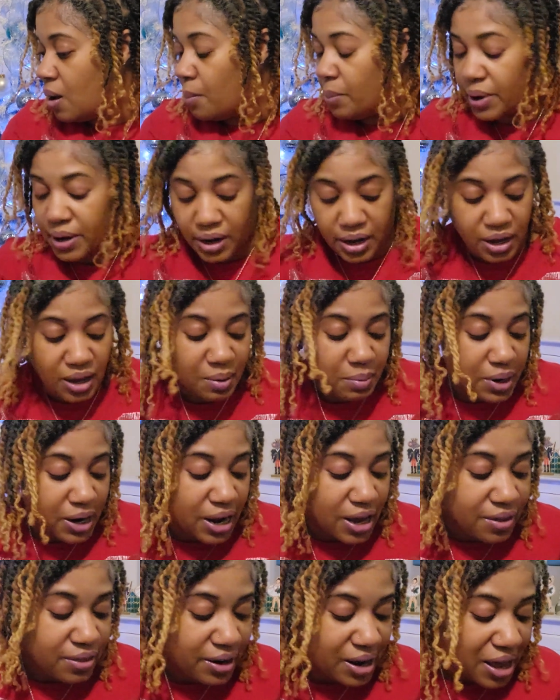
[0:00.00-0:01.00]
But um,
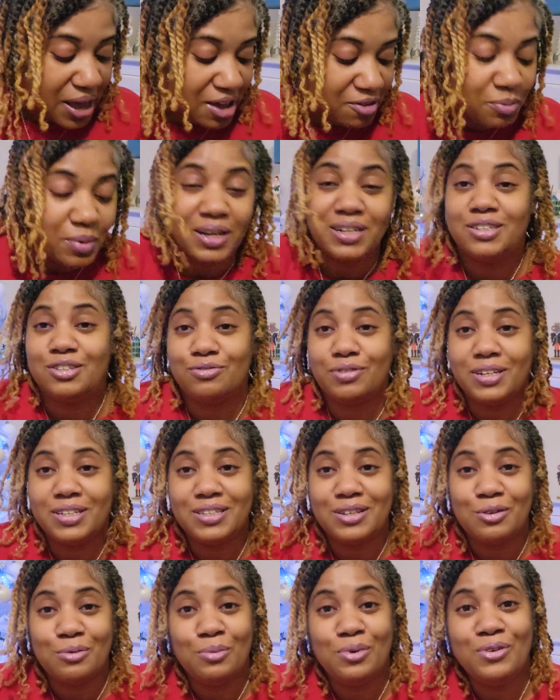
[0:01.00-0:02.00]
now that I have my
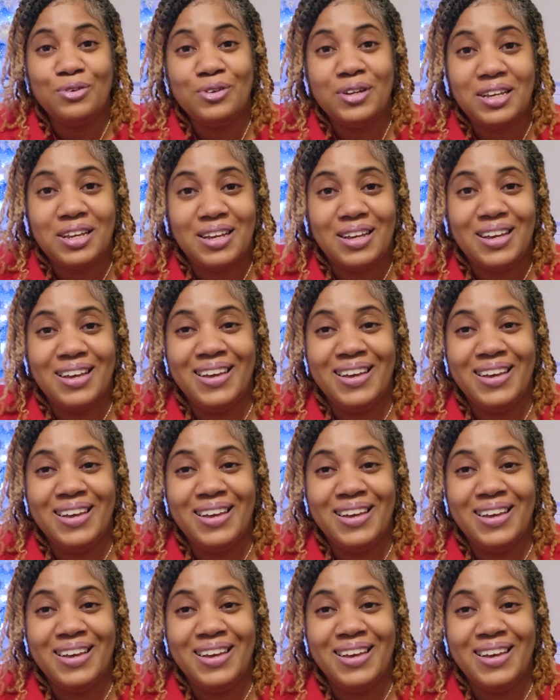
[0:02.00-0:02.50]
Sorenzo Beauty,